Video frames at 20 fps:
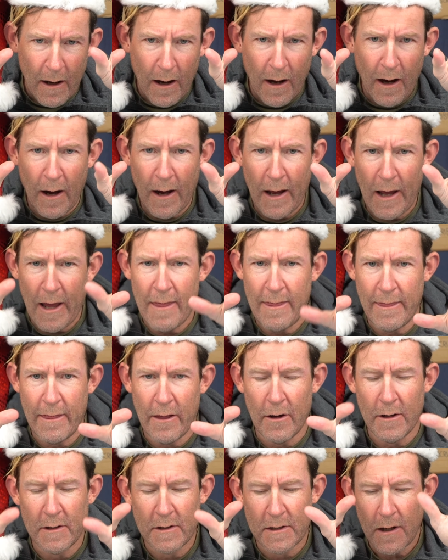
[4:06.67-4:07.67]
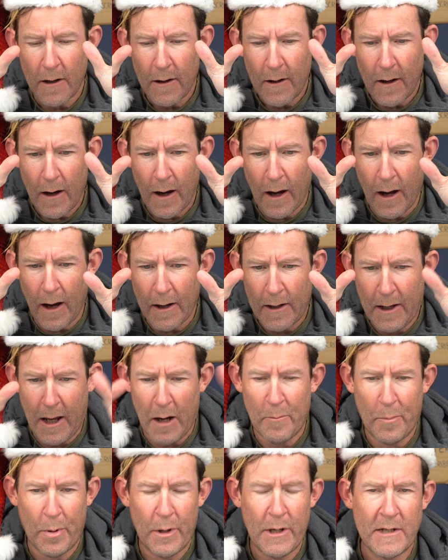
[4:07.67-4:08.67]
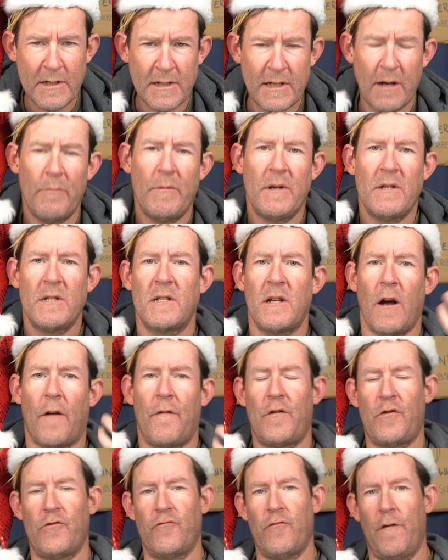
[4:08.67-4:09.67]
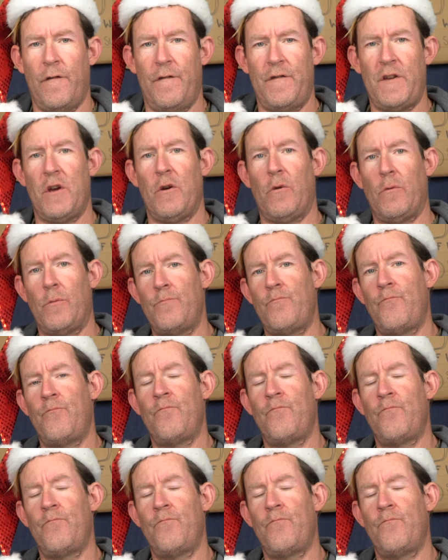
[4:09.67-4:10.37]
uh, in that uh, companies send me stuff to review,